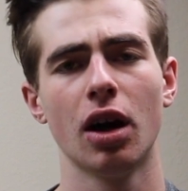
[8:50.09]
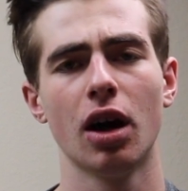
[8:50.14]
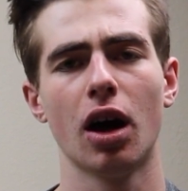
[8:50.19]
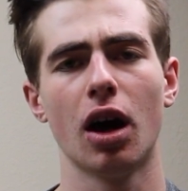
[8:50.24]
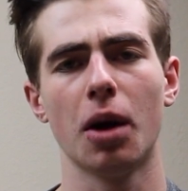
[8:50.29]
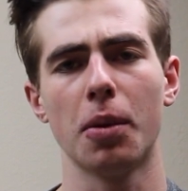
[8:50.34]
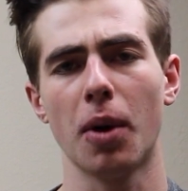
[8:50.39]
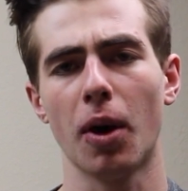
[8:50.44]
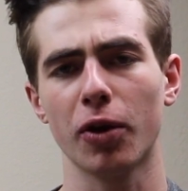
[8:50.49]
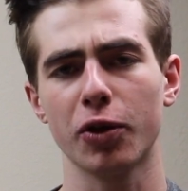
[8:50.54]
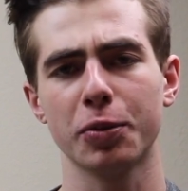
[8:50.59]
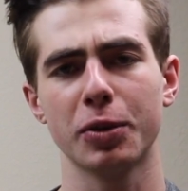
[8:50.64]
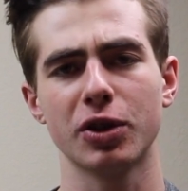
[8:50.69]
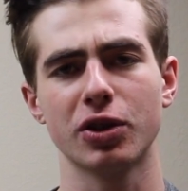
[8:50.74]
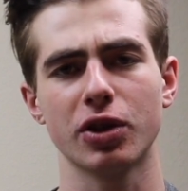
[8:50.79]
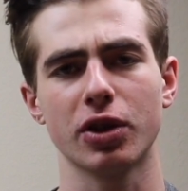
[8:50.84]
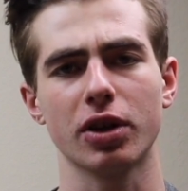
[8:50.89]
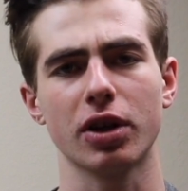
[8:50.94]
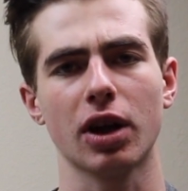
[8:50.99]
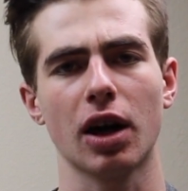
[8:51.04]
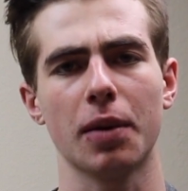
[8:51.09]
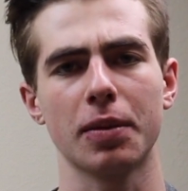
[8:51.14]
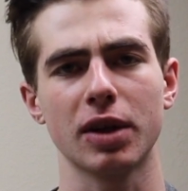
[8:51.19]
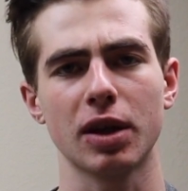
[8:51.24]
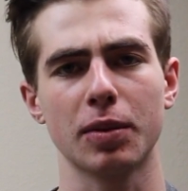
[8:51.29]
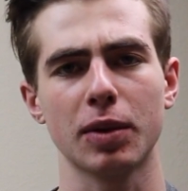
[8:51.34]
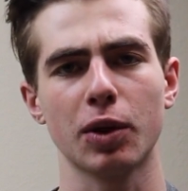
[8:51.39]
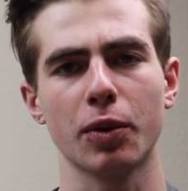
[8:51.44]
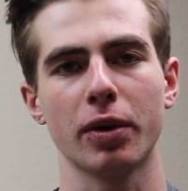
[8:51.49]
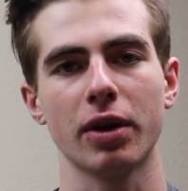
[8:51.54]
Um, also be sure to comment
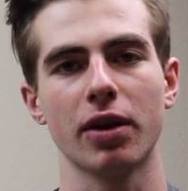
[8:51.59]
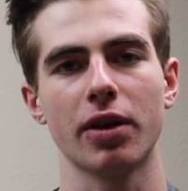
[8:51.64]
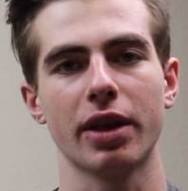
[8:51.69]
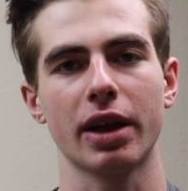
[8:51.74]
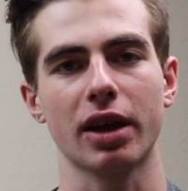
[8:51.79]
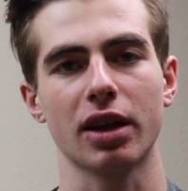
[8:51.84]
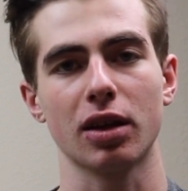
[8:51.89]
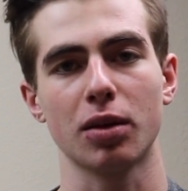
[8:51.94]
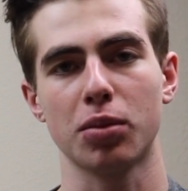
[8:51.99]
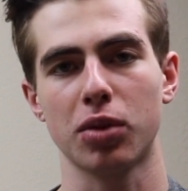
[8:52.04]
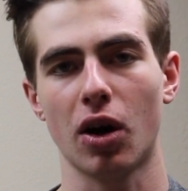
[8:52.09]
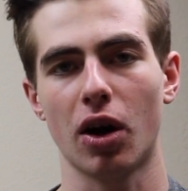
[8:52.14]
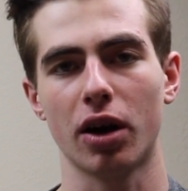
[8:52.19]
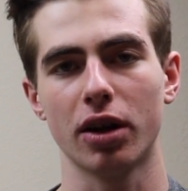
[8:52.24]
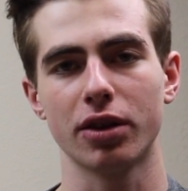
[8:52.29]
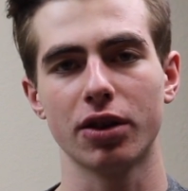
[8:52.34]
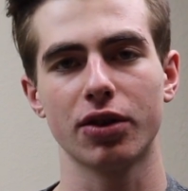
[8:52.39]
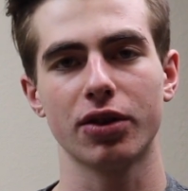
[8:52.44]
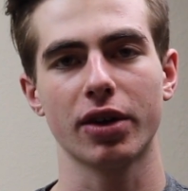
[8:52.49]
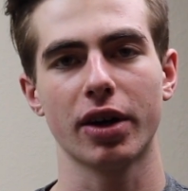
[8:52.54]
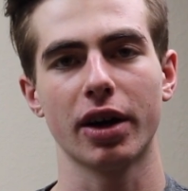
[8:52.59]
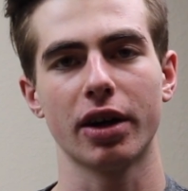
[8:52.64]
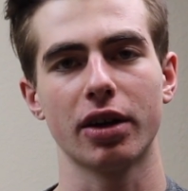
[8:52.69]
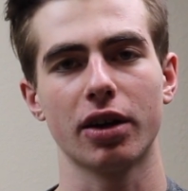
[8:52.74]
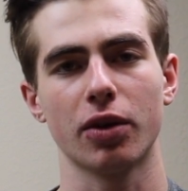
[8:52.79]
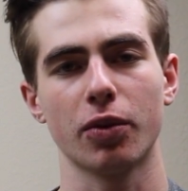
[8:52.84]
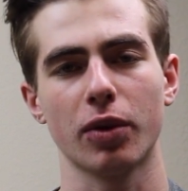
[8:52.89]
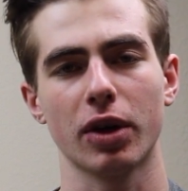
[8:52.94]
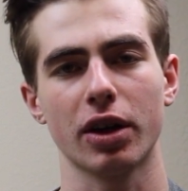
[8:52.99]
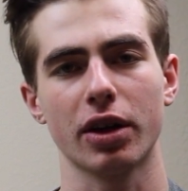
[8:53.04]
down below what you think of the pond design
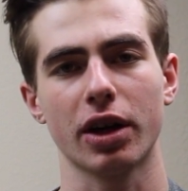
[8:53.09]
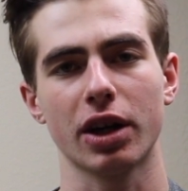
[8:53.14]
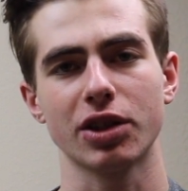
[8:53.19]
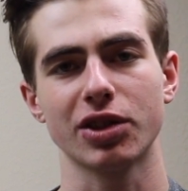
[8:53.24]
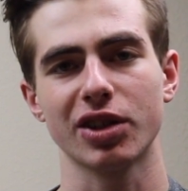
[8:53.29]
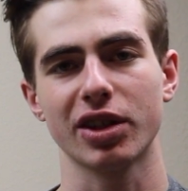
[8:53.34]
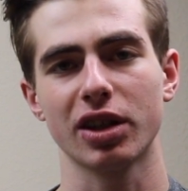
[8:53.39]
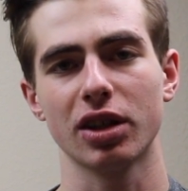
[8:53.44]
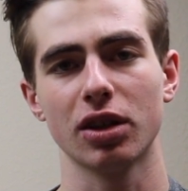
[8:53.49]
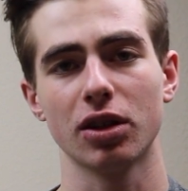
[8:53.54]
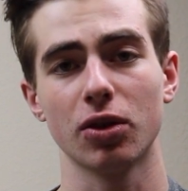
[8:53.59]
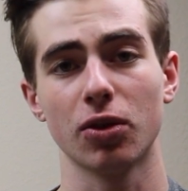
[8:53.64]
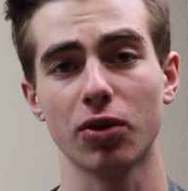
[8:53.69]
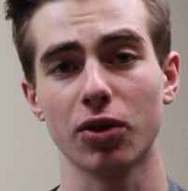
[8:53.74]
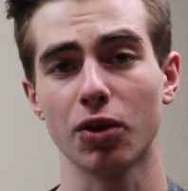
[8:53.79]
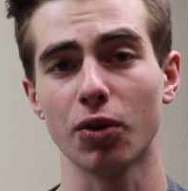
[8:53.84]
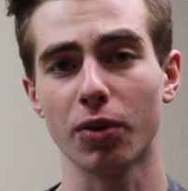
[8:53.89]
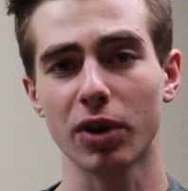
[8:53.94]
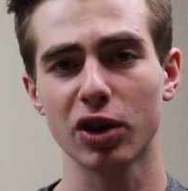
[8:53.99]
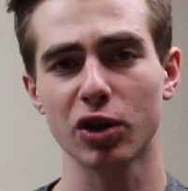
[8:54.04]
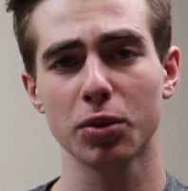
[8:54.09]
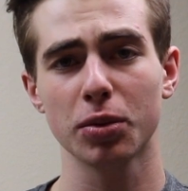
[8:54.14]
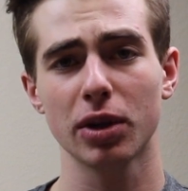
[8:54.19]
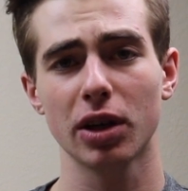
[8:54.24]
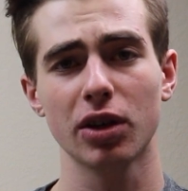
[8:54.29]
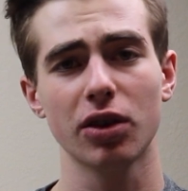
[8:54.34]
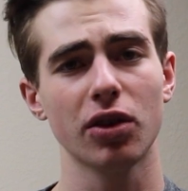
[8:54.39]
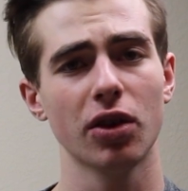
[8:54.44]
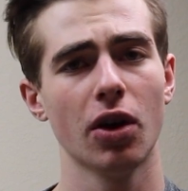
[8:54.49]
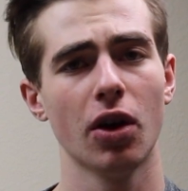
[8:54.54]
on whether I should use the wedge
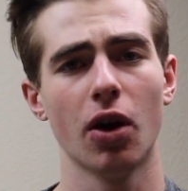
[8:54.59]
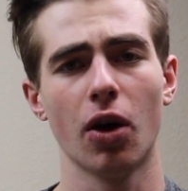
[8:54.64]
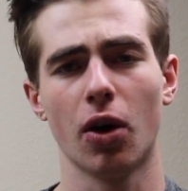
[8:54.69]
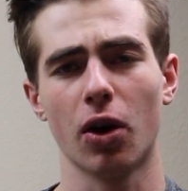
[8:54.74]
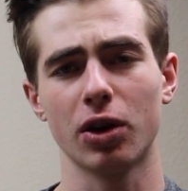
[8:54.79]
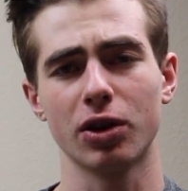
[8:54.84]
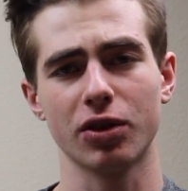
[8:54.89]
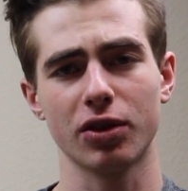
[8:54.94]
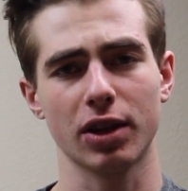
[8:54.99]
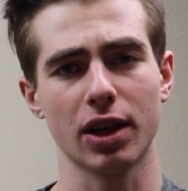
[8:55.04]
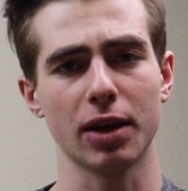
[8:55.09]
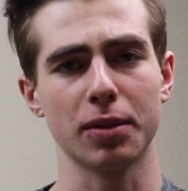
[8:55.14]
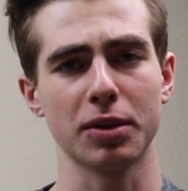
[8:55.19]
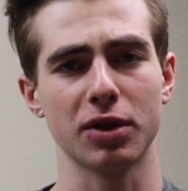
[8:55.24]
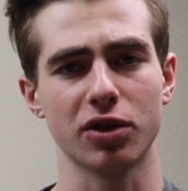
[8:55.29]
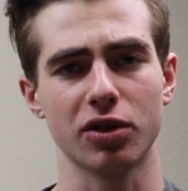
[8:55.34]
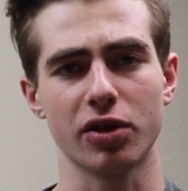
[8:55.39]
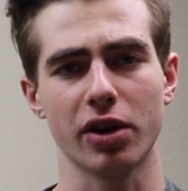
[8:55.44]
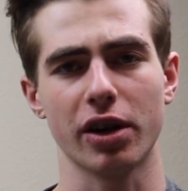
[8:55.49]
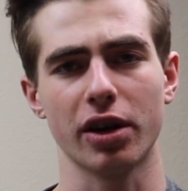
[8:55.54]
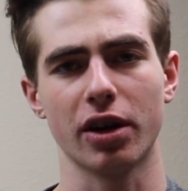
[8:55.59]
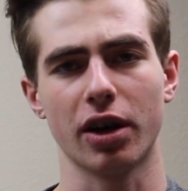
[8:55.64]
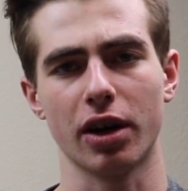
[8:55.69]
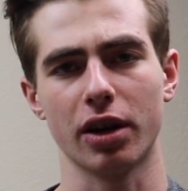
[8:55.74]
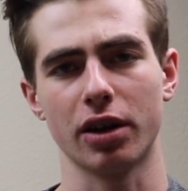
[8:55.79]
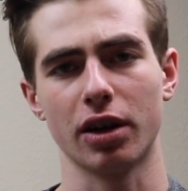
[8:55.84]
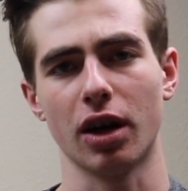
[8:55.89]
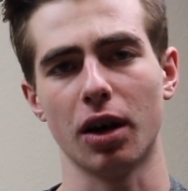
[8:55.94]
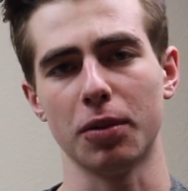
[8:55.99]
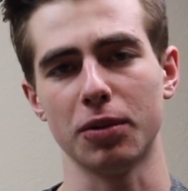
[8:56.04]
plates or just keep it straight
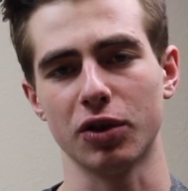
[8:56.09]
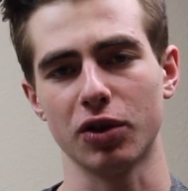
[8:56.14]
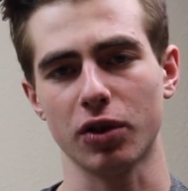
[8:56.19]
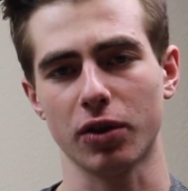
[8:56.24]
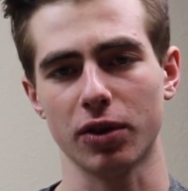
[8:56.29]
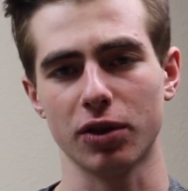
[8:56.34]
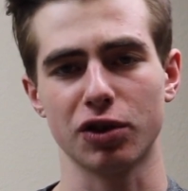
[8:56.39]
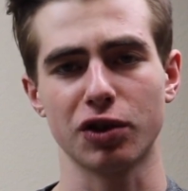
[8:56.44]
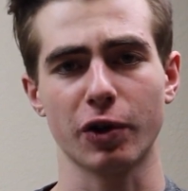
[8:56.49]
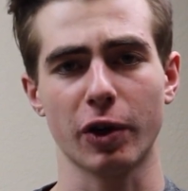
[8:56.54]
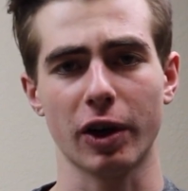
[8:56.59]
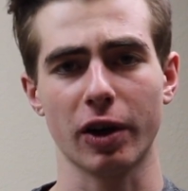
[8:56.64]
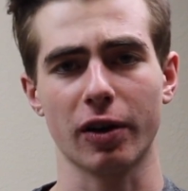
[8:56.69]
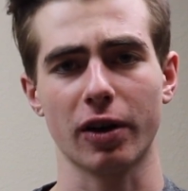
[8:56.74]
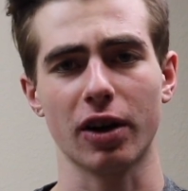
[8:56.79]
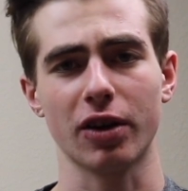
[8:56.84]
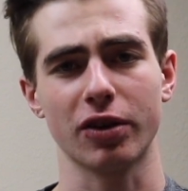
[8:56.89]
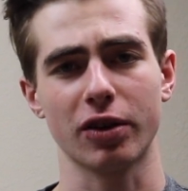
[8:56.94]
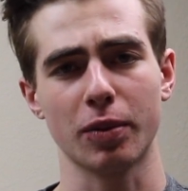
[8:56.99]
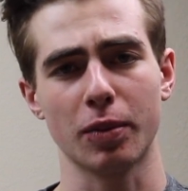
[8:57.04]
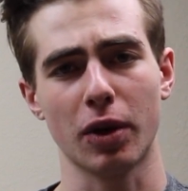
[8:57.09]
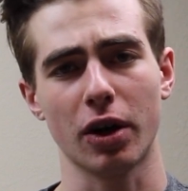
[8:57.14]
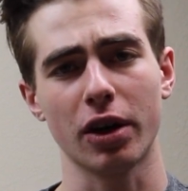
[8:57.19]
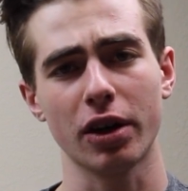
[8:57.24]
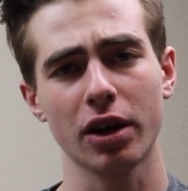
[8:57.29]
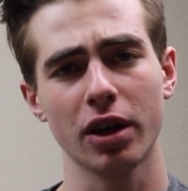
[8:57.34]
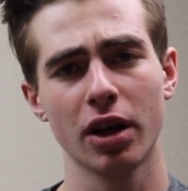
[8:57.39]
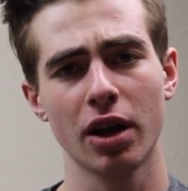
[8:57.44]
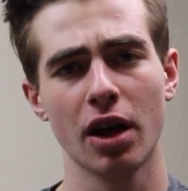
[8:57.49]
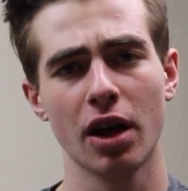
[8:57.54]
on. I'm um, just going straight across the MOC.